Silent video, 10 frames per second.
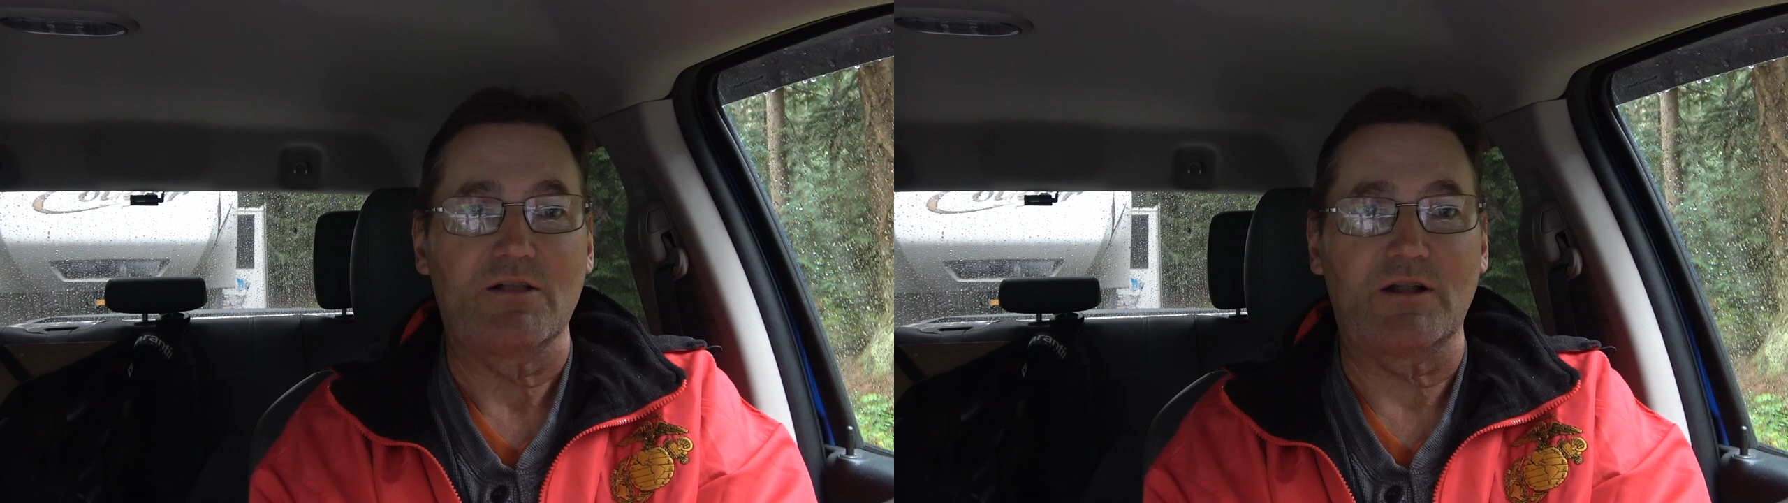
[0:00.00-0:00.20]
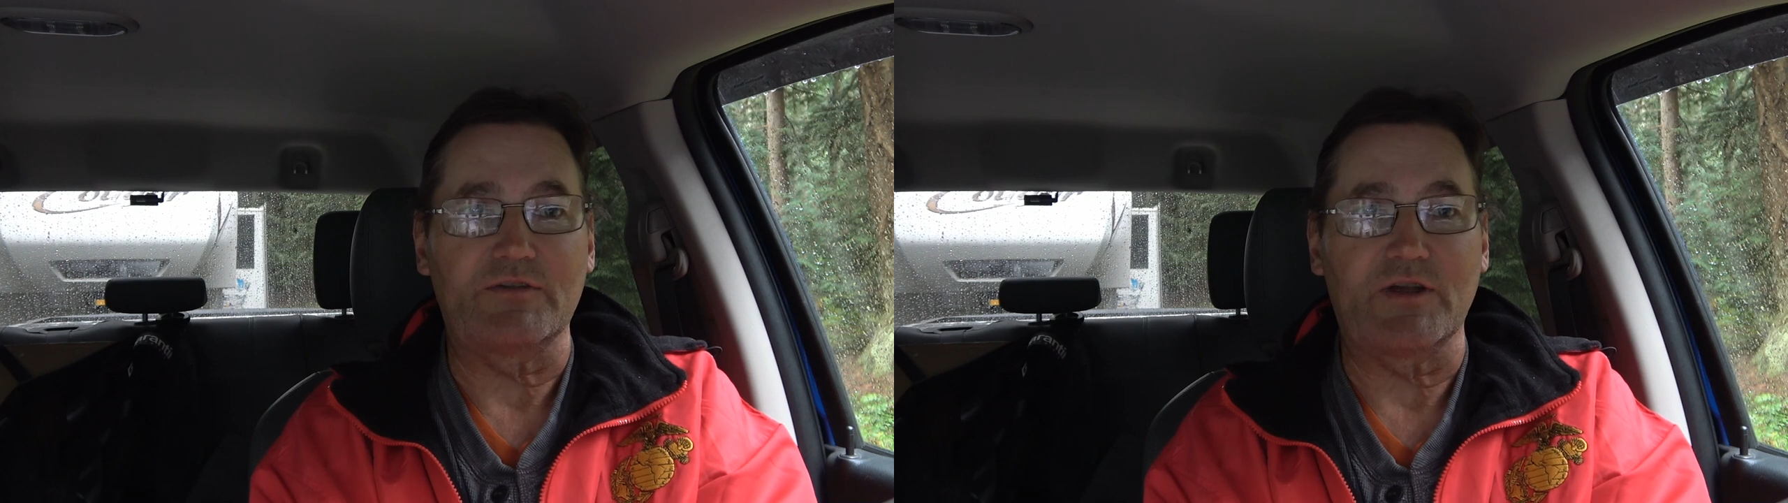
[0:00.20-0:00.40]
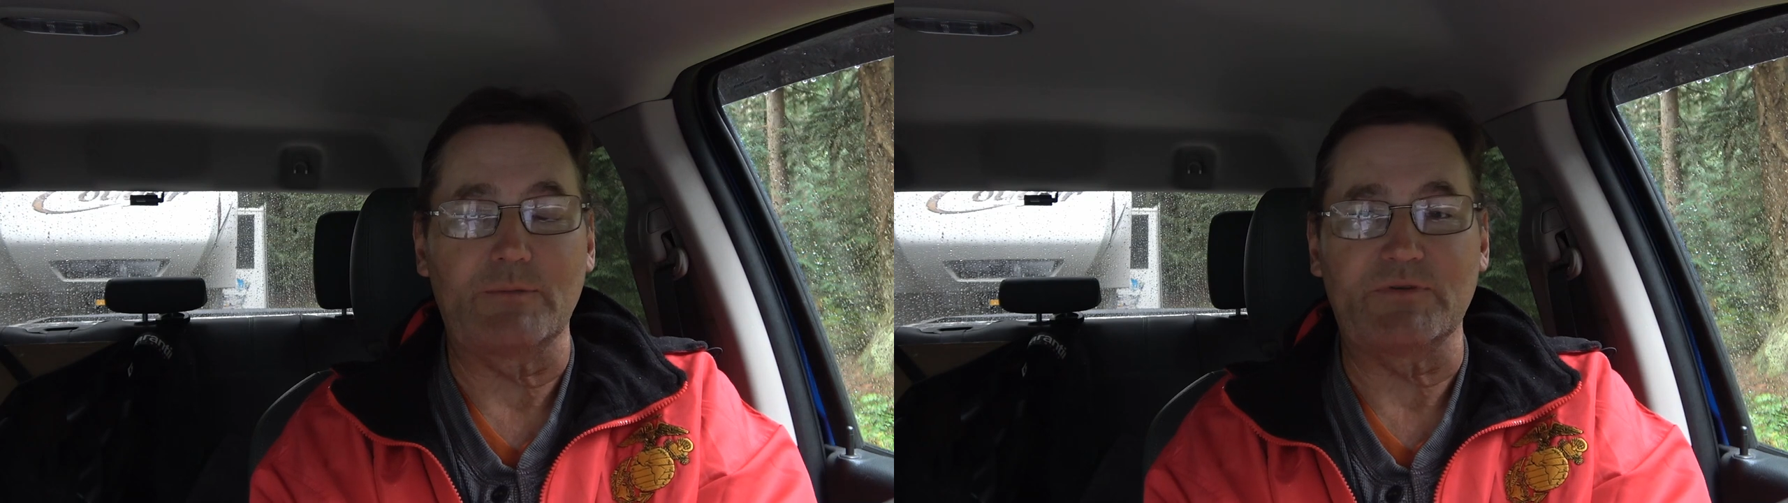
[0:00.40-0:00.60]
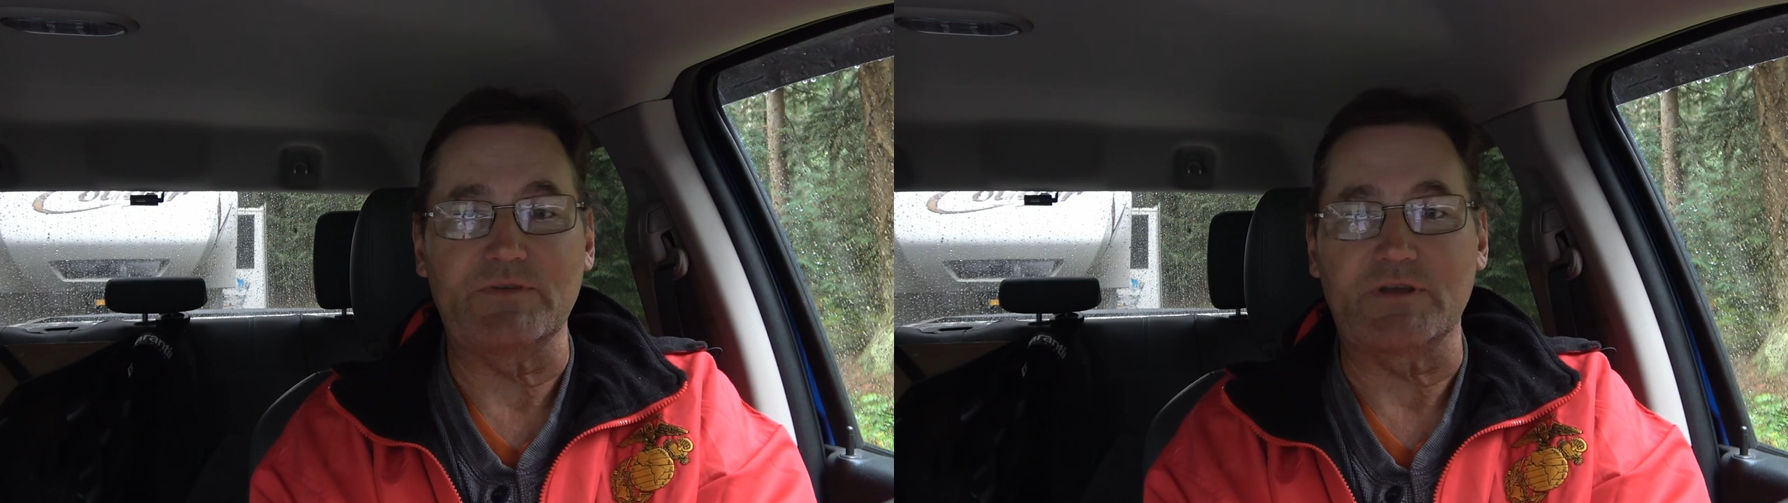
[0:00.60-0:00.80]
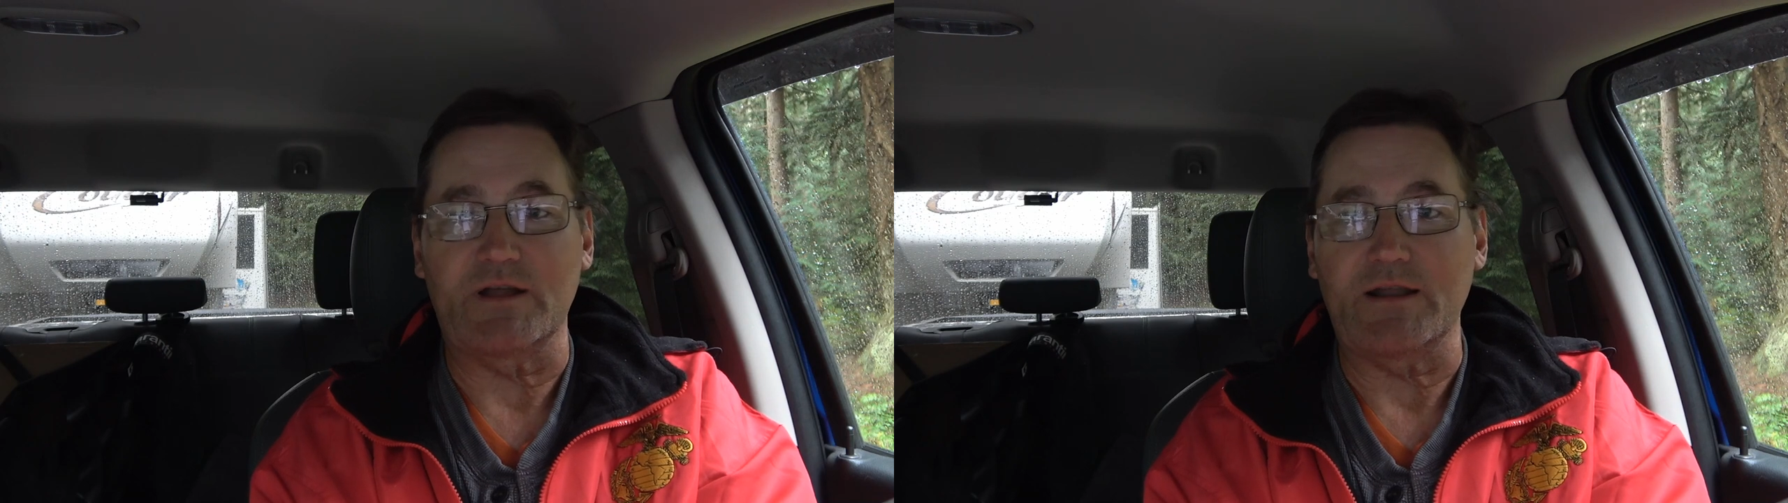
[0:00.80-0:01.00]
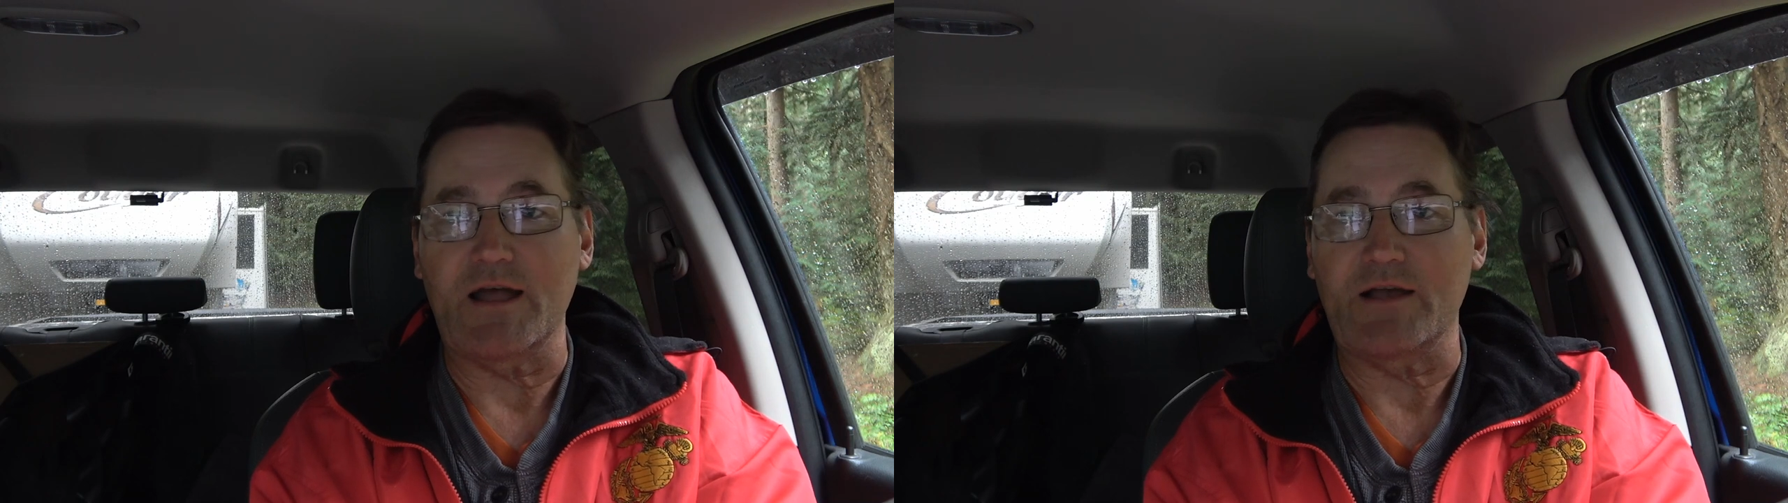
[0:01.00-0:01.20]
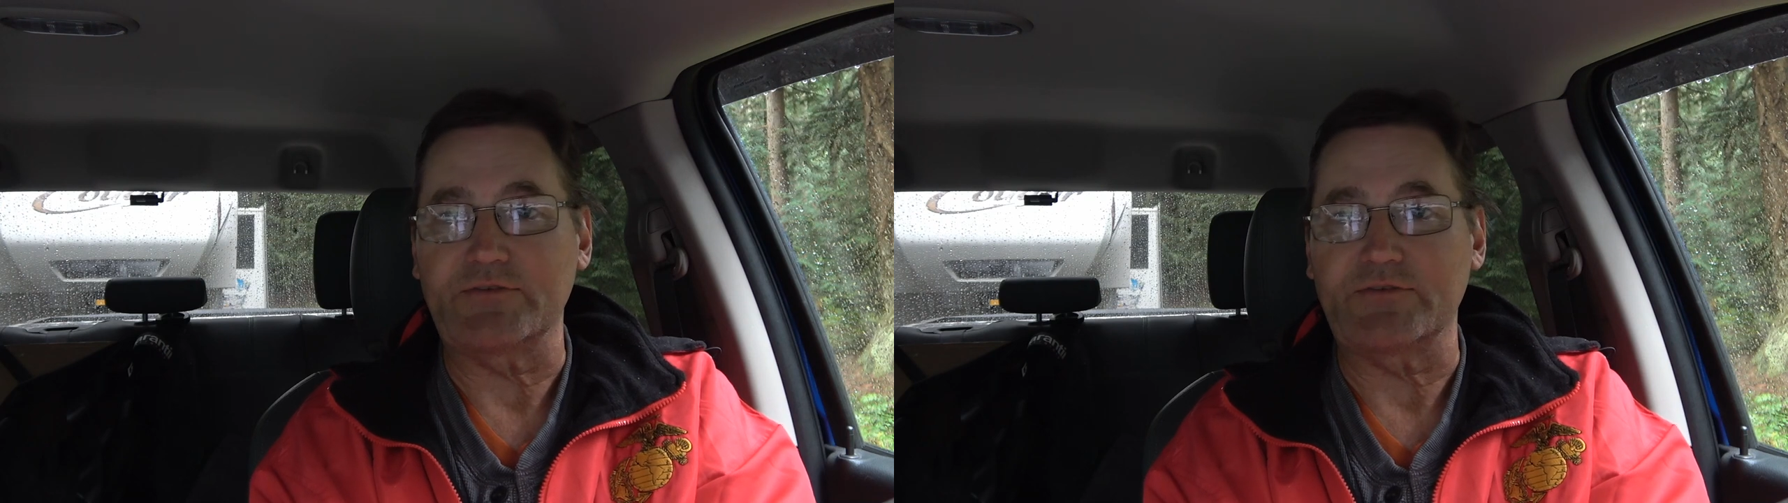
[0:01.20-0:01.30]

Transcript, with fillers: A lot of times if you kind of